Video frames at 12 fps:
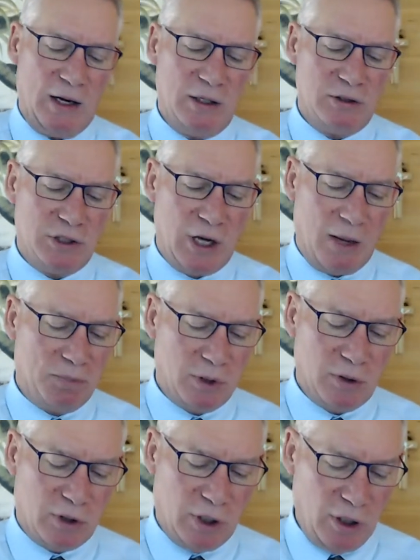in
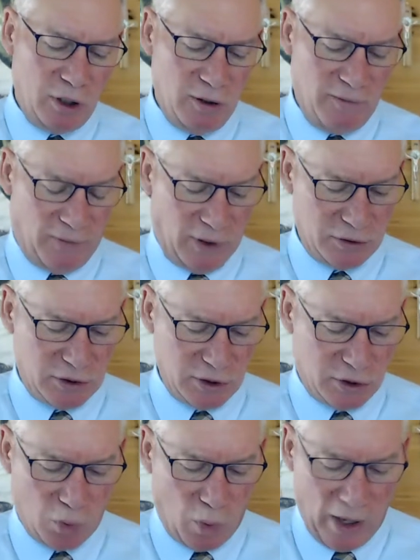chapter 2, verses
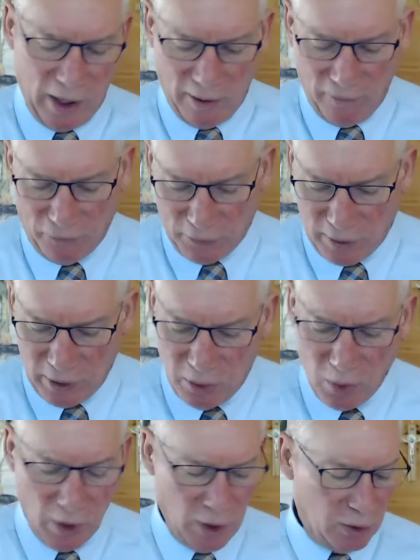12
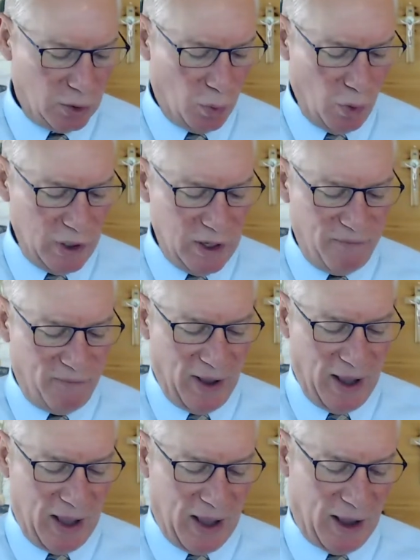through
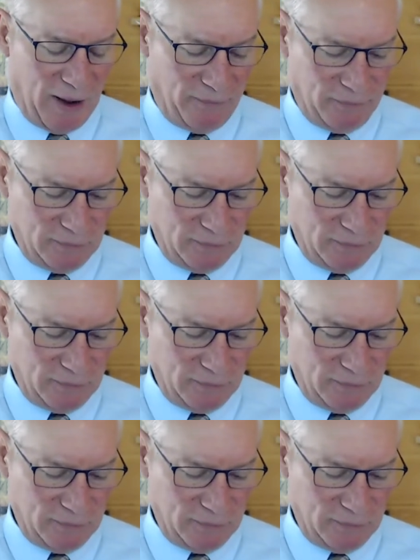25.